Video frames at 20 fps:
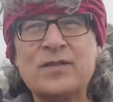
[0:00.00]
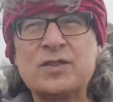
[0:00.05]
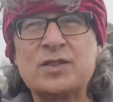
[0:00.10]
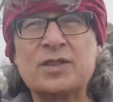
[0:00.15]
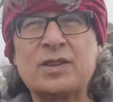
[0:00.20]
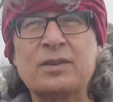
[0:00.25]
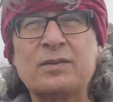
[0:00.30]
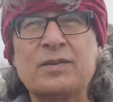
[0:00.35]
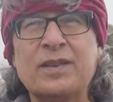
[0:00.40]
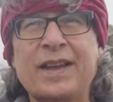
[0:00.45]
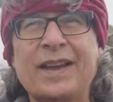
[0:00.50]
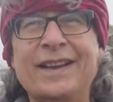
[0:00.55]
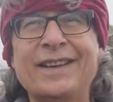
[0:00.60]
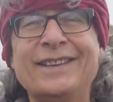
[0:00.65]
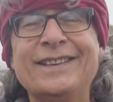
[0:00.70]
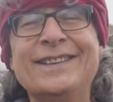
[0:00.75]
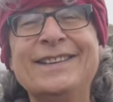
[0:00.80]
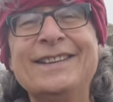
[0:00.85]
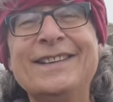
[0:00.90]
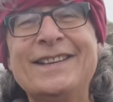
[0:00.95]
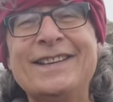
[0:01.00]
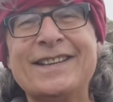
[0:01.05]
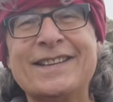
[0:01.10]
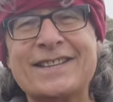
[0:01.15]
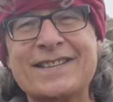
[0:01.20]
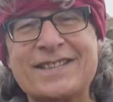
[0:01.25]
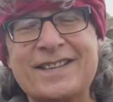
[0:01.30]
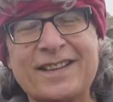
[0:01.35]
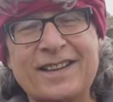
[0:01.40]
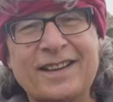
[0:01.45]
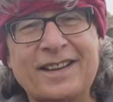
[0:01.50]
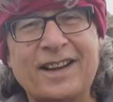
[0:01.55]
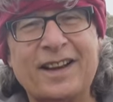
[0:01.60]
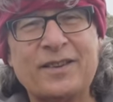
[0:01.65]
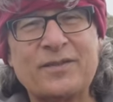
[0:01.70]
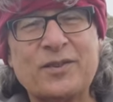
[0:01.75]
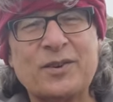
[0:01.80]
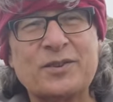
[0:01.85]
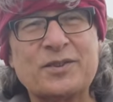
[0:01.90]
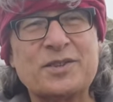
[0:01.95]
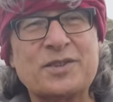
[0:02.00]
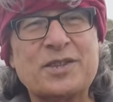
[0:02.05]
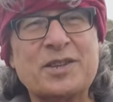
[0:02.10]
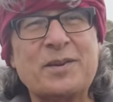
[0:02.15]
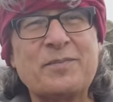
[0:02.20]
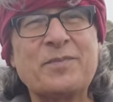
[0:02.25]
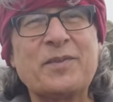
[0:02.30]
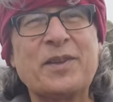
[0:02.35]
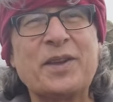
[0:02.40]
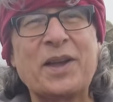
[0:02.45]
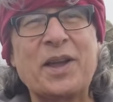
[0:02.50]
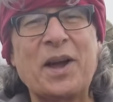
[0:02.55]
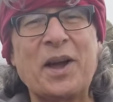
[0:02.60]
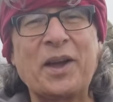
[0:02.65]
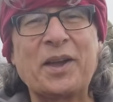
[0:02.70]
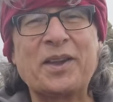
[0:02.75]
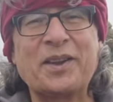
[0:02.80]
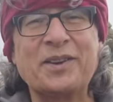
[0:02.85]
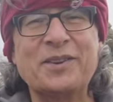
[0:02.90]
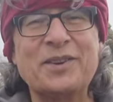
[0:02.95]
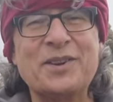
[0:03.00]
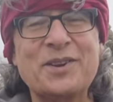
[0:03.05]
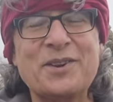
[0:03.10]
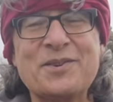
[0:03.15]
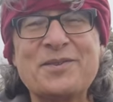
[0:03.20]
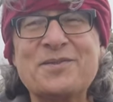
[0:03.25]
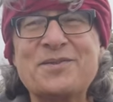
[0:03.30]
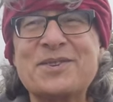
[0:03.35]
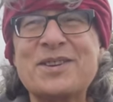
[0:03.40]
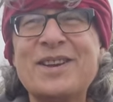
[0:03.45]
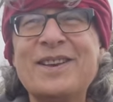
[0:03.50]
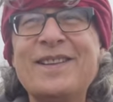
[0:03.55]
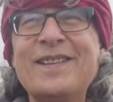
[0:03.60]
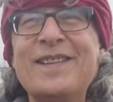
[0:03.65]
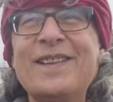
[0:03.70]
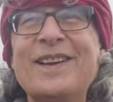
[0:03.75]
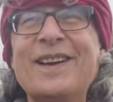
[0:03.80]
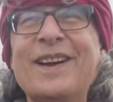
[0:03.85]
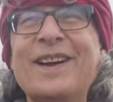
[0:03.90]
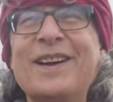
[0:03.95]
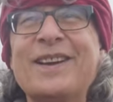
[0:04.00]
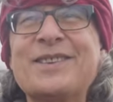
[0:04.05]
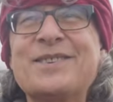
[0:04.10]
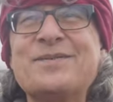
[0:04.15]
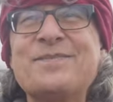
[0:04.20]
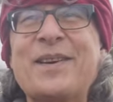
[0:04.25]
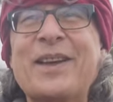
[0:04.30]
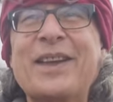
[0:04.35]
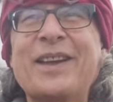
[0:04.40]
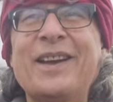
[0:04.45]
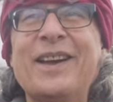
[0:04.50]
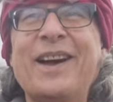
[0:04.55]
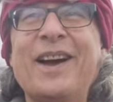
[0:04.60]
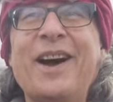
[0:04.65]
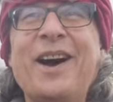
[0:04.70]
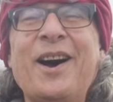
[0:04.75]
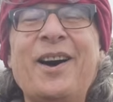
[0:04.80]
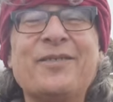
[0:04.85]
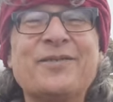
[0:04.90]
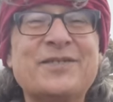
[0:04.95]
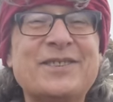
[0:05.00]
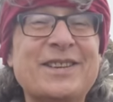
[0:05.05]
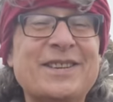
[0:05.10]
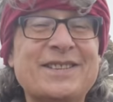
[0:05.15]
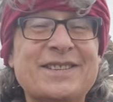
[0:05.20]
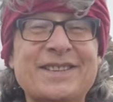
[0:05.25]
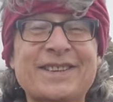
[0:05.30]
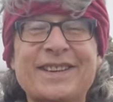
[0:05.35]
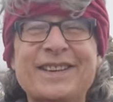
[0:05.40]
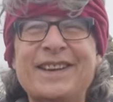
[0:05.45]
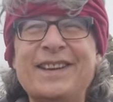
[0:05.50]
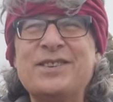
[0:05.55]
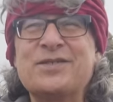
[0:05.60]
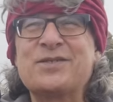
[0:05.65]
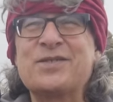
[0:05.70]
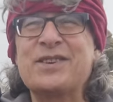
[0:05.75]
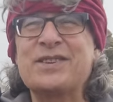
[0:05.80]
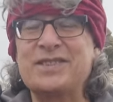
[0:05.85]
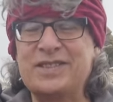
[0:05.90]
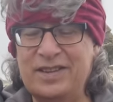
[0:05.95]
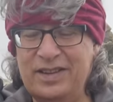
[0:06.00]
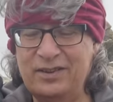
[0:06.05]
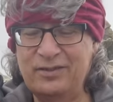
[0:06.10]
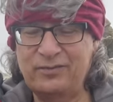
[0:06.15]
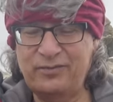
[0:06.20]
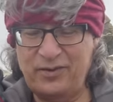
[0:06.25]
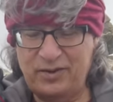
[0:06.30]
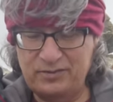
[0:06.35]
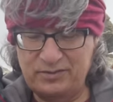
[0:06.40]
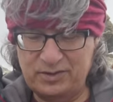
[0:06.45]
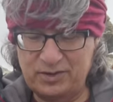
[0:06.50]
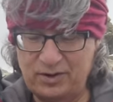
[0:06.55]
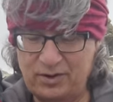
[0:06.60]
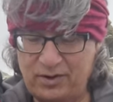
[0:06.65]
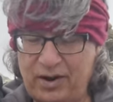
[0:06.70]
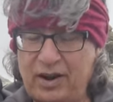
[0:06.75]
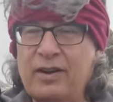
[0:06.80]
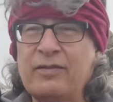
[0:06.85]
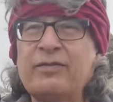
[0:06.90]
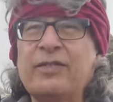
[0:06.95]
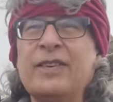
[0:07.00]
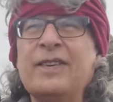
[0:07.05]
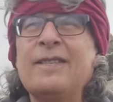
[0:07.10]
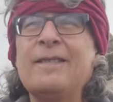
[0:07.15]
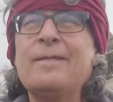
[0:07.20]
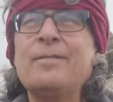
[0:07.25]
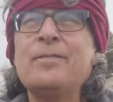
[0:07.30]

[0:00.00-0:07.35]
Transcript: so that at least I've got something I can use uh, to make a half decent and interesting photograph.